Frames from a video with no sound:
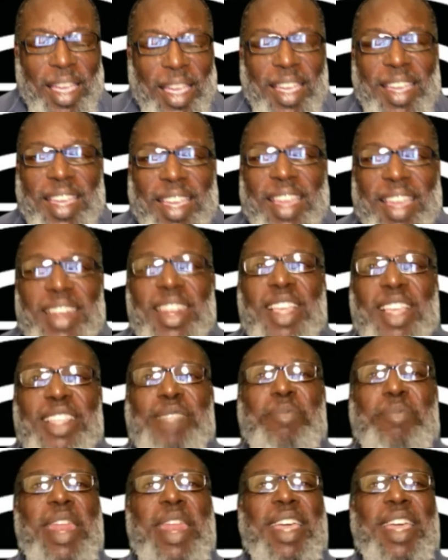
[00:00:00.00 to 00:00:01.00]
And the
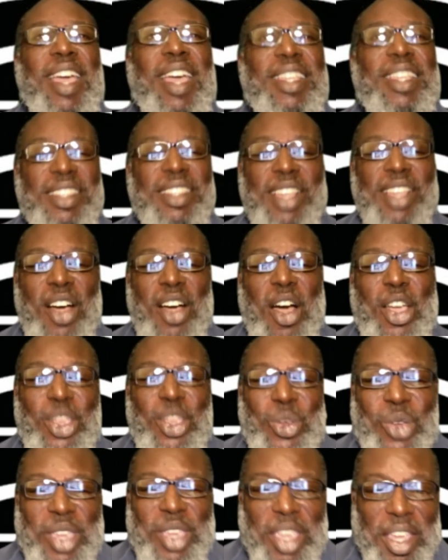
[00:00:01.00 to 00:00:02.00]
Hispanic guy says, "Are
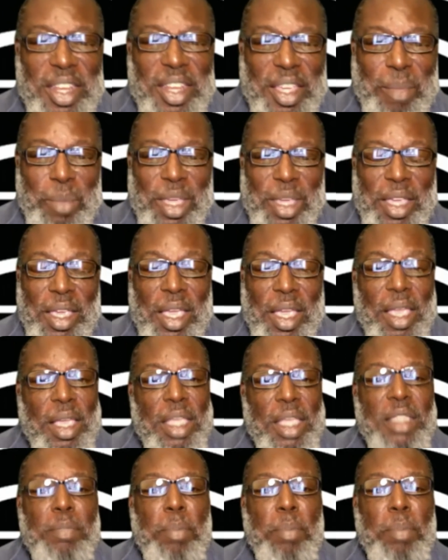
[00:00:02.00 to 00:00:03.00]
you kidding me?
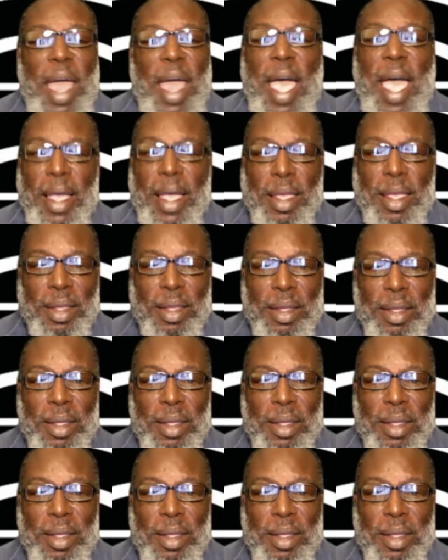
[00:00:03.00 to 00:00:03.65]
He's Black."